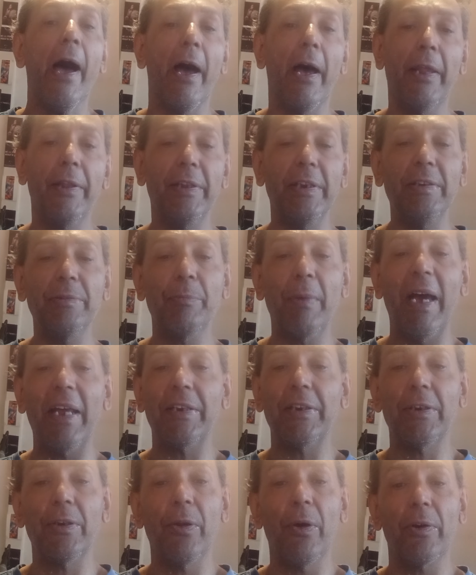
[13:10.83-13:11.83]
And these
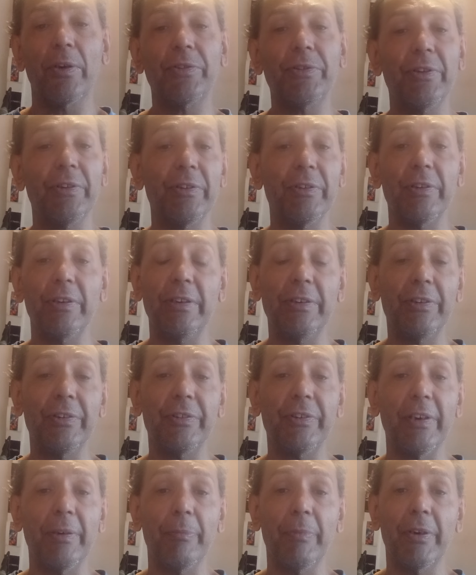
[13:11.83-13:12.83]
matted locks is
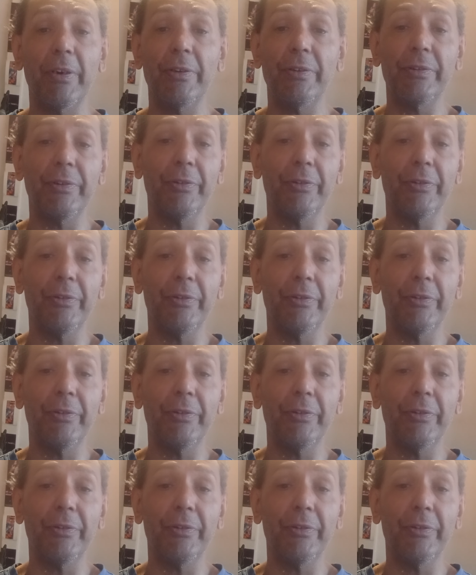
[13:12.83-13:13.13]
interesting because